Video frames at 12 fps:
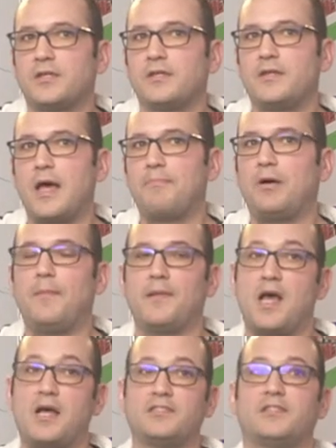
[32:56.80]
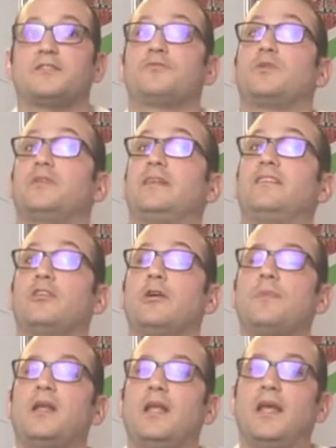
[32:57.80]
That pulmonologist will
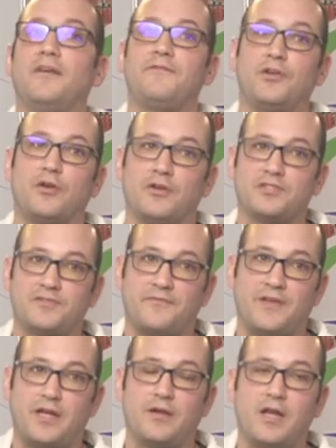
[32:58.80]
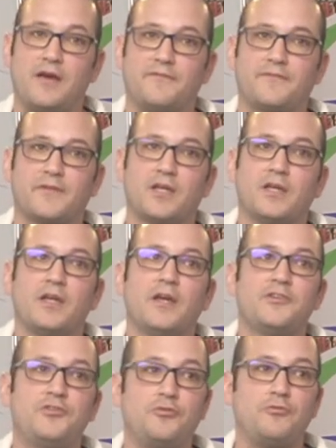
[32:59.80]
determine if you're severe enough
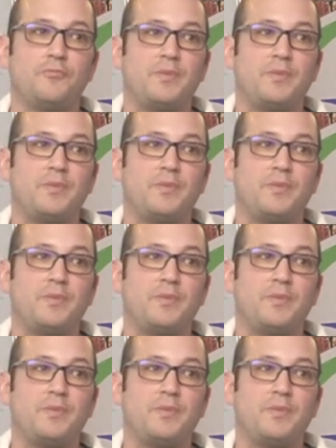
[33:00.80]
to be